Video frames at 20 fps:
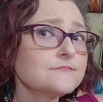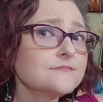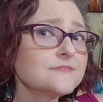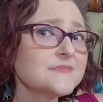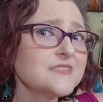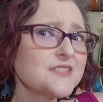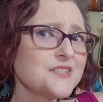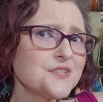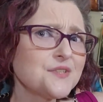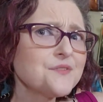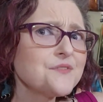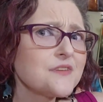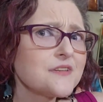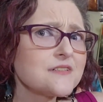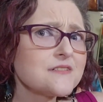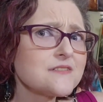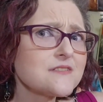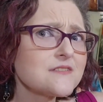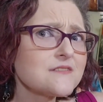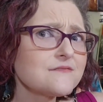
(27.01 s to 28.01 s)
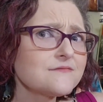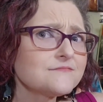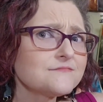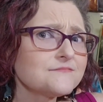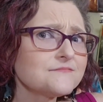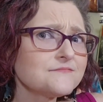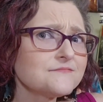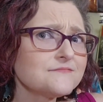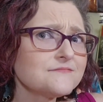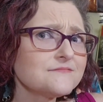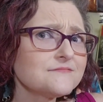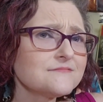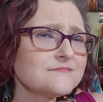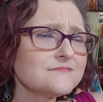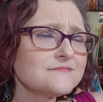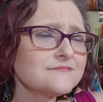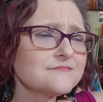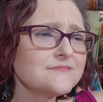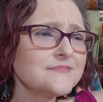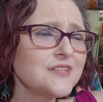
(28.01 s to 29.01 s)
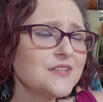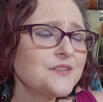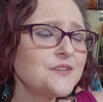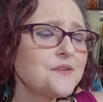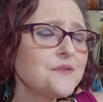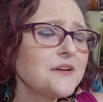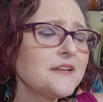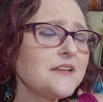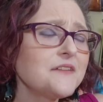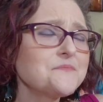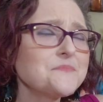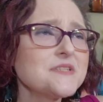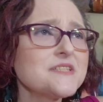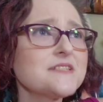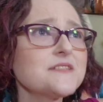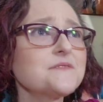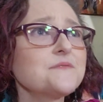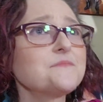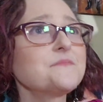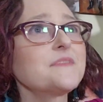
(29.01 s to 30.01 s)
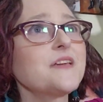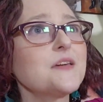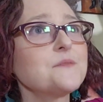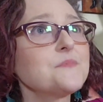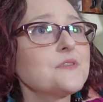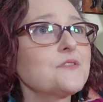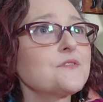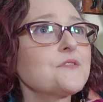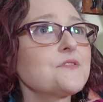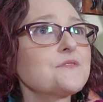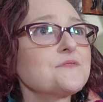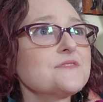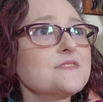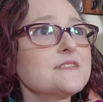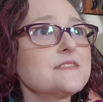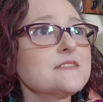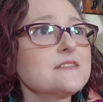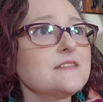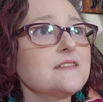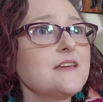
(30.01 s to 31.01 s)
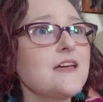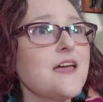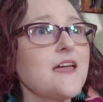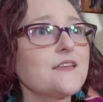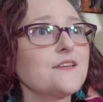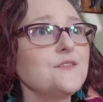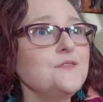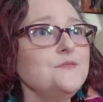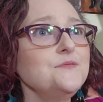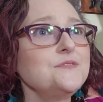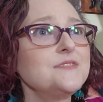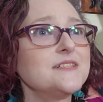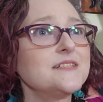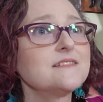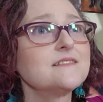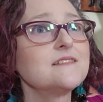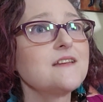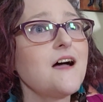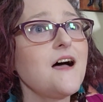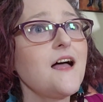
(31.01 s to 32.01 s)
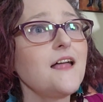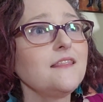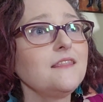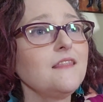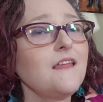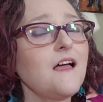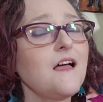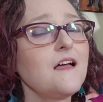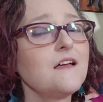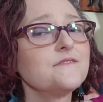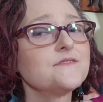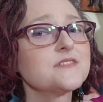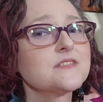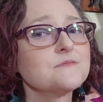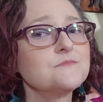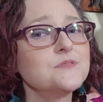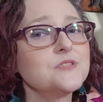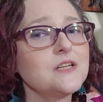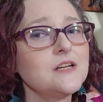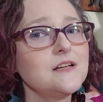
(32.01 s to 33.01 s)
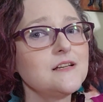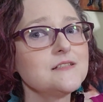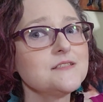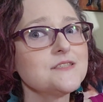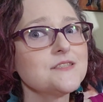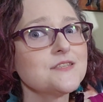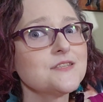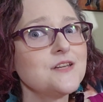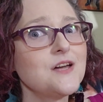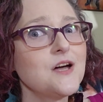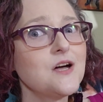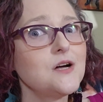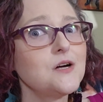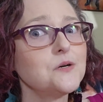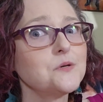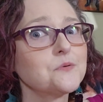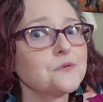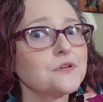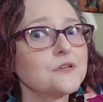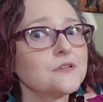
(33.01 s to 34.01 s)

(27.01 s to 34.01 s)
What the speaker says: Let's do this. You know I love me some Game of Thrones. And who did not love some Jon Snow?